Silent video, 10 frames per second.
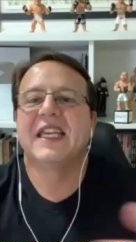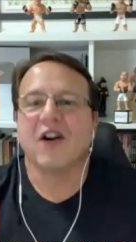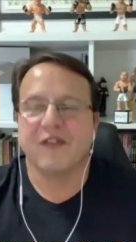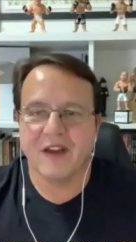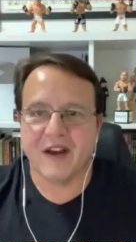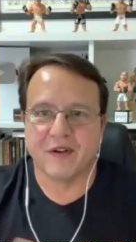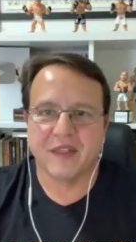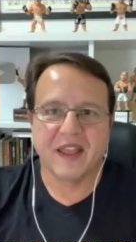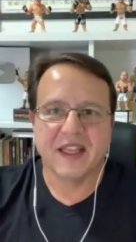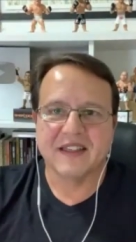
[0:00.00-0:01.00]
of
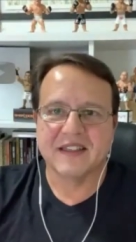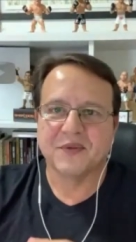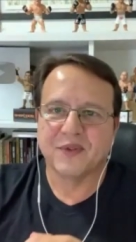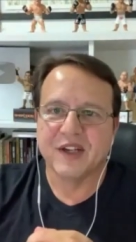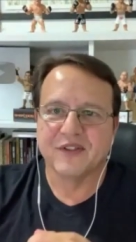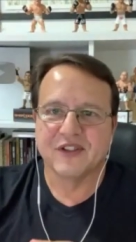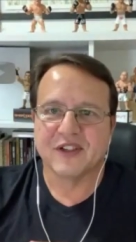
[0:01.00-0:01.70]
everything is in Rio mm-hmm. de